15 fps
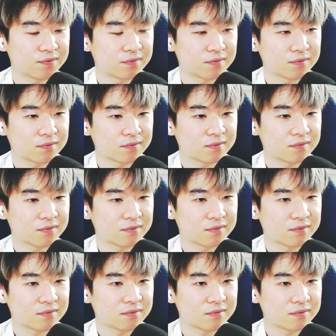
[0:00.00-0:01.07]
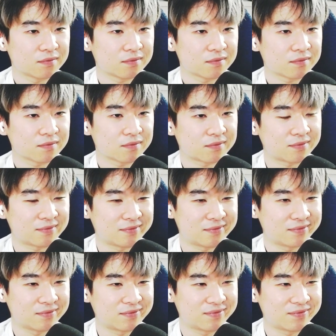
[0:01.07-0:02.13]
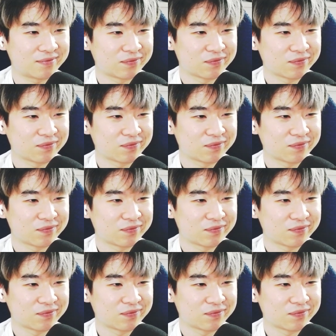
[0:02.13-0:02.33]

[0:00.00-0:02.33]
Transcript: (no one is talking)